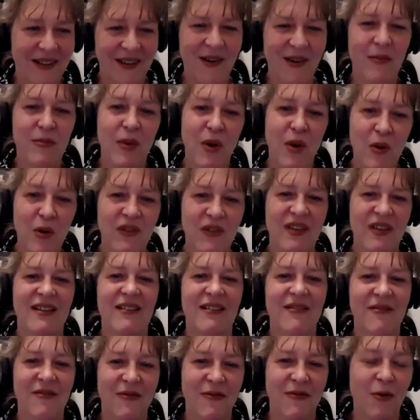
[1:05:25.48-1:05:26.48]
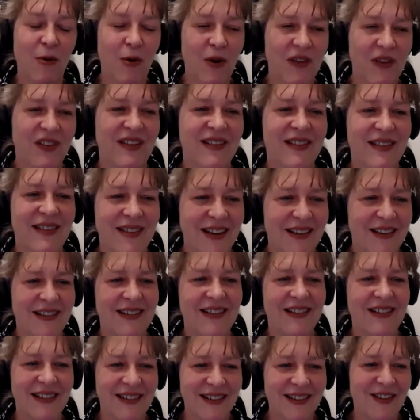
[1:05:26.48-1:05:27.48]
opposing forces
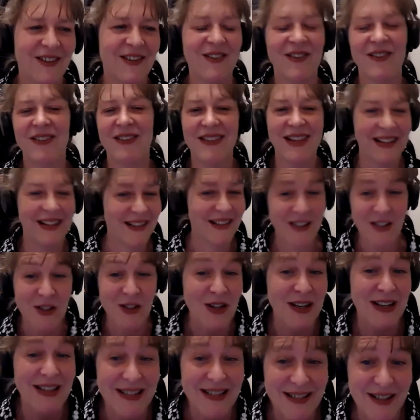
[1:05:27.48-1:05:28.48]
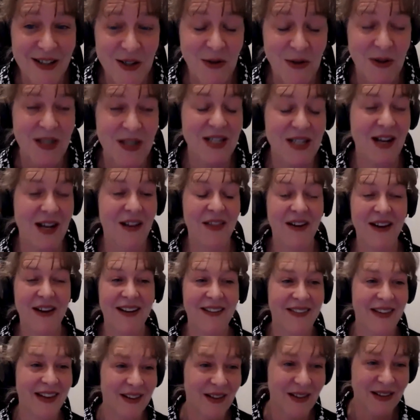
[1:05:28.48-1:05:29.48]
that didn't listen to each other
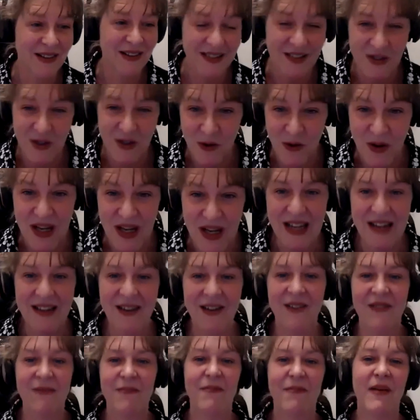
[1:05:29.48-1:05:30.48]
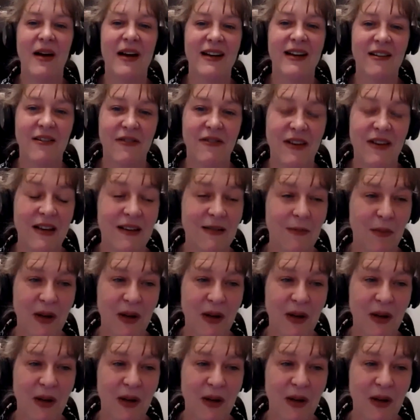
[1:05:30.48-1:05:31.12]
and that disagreed on many things.